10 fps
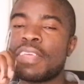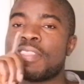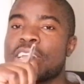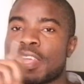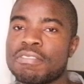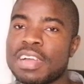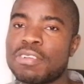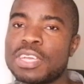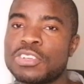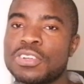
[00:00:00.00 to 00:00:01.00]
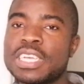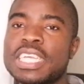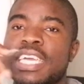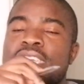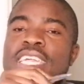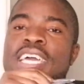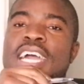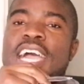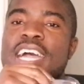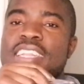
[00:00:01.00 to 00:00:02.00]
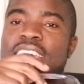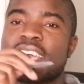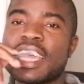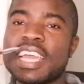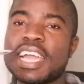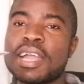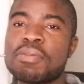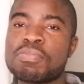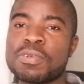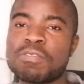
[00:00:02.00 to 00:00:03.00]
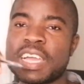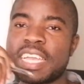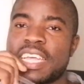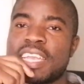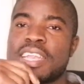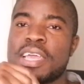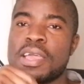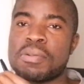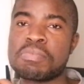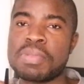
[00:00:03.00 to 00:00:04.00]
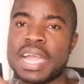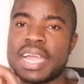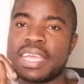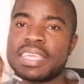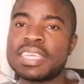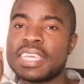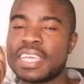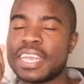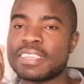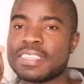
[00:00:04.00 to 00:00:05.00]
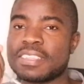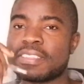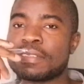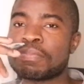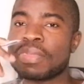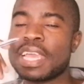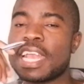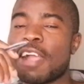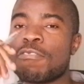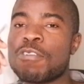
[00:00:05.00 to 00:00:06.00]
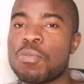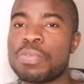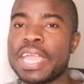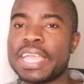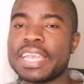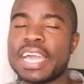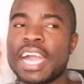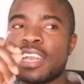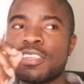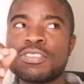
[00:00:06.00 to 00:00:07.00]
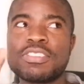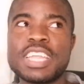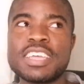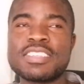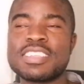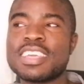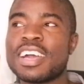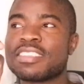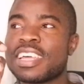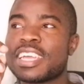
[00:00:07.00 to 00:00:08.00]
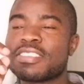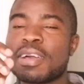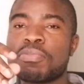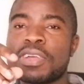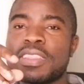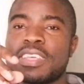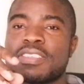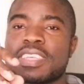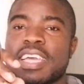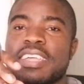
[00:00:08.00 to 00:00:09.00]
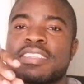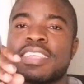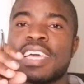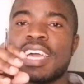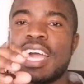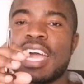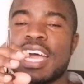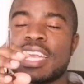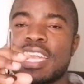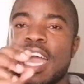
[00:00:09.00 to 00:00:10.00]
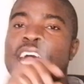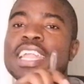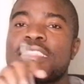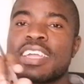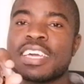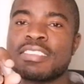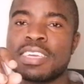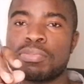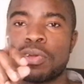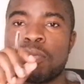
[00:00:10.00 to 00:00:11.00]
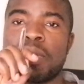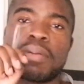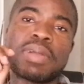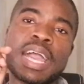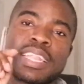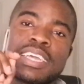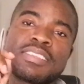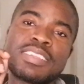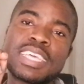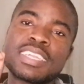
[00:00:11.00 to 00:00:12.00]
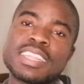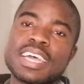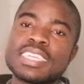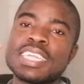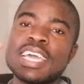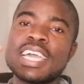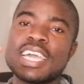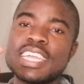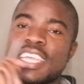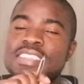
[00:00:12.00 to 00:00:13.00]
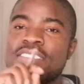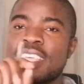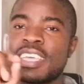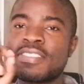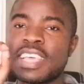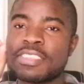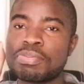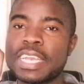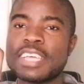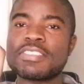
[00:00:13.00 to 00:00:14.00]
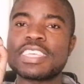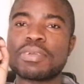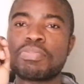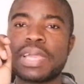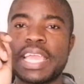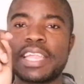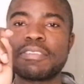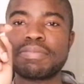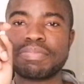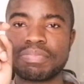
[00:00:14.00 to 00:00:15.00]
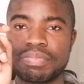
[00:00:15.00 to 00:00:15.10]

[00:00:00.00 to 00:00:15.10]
the reevaluation date, and the care provided by nurses. Now, for pain, I'll use Daisy as an example in this case. And under the nursing problem, I'll just state that Daisy is experiencing pain